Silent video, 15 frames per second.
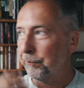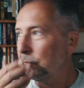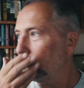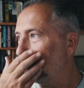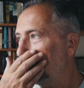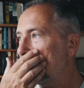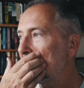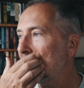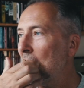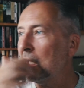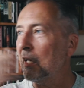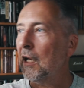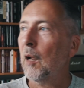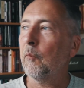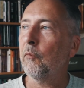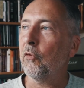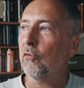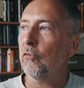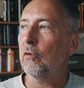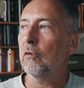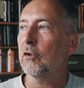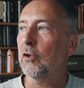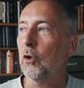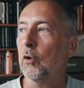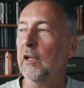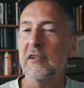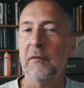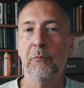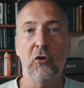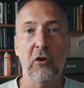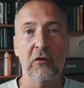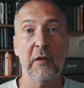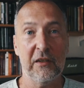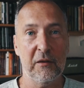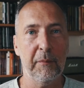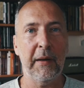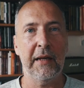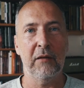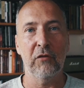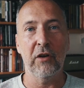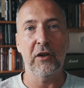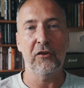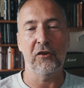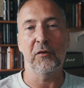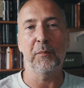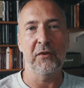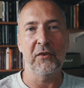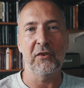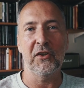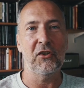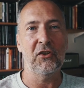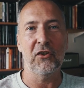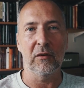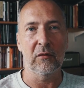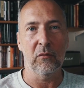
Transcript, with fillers: try standing up for you know ex- trying to explain Russia's position.